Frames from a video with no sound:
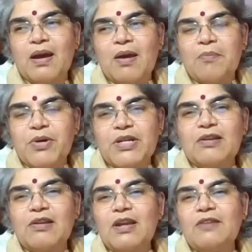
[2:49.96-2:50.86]

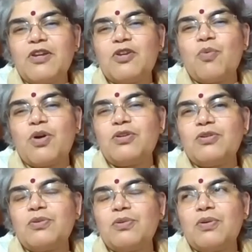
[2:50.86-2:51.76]
particularly when you want
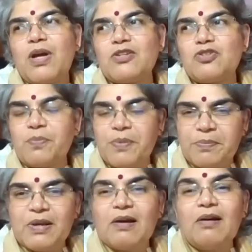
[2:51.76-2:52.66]
to ensure
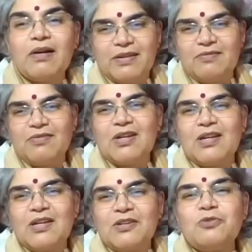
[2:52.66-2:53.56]
people earn,
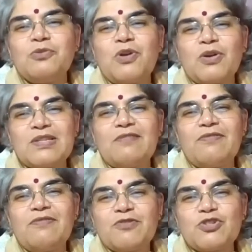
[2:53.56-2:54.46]
you yourself
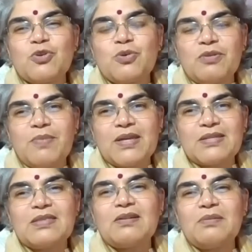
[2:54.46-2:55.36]
have to show the
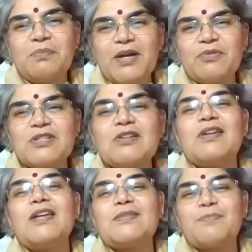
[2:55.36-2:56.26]
method by which
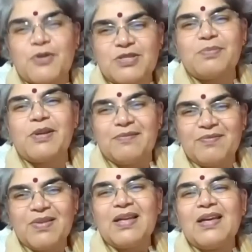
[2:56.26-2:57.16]
earning is possible.
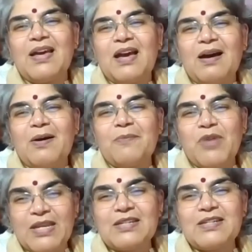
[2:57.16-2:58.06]

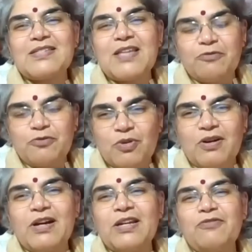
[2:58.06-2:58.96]
Entities have to
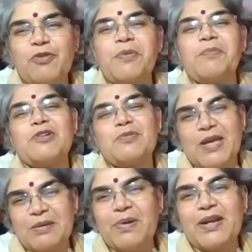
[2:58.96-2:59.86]
earn for people to
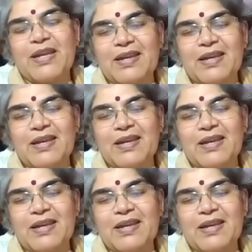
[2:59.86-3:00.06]
make money.